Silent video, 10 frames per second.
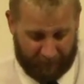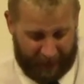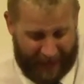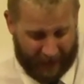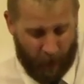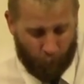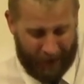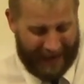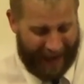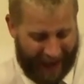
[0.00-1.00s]
for that.
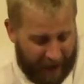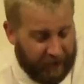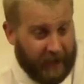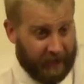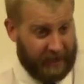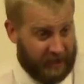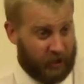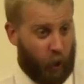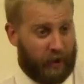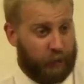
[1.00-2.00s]
We have these
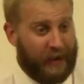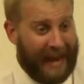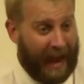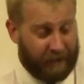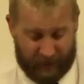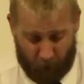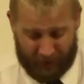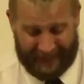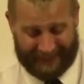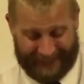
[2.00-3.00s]
stories. We have the
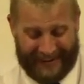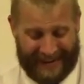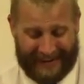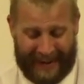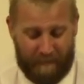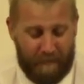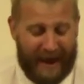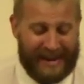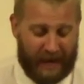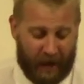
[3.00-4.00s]
stories like Gideon and
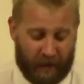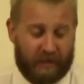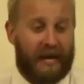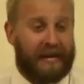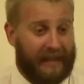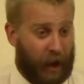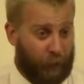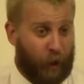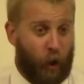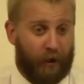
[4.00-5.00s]
many others that are
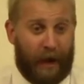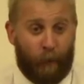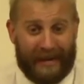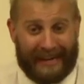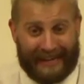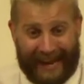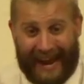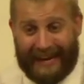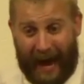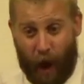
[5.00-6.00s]
recorded that we could
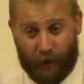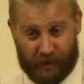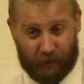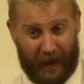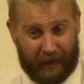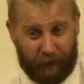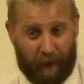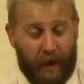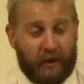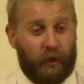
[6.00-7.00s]
gain our strength
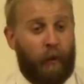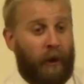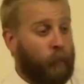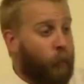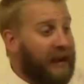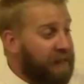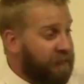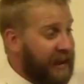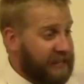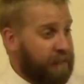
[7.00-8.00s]
from so that when we
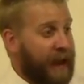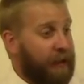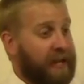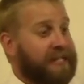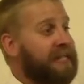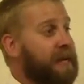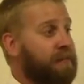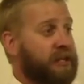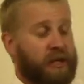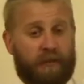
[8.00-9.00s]
face a battle that
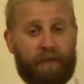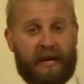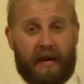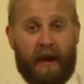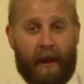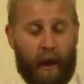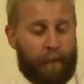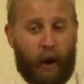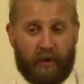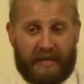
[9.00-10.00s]
seems to just be
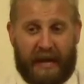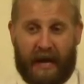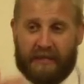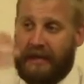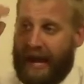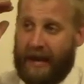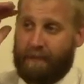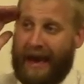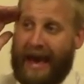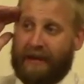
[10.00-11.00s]
opposing us and
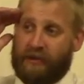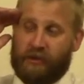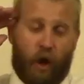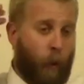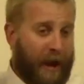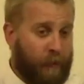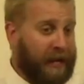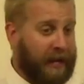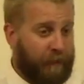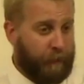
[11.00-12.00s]
man, there's no way we
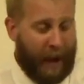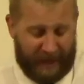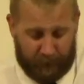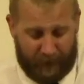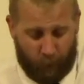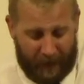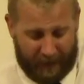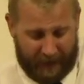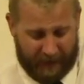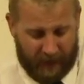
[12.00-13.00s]
could ever possibly win
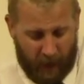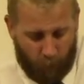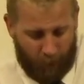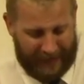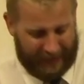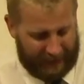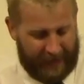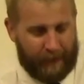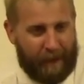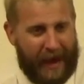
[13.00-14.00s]
this, we could
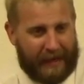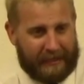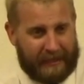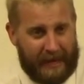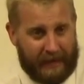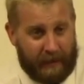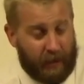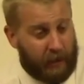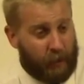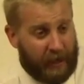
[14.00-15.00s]
think back and say,
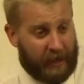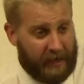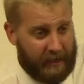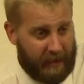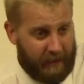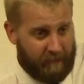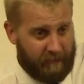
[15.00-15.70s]
look at what Gideon did.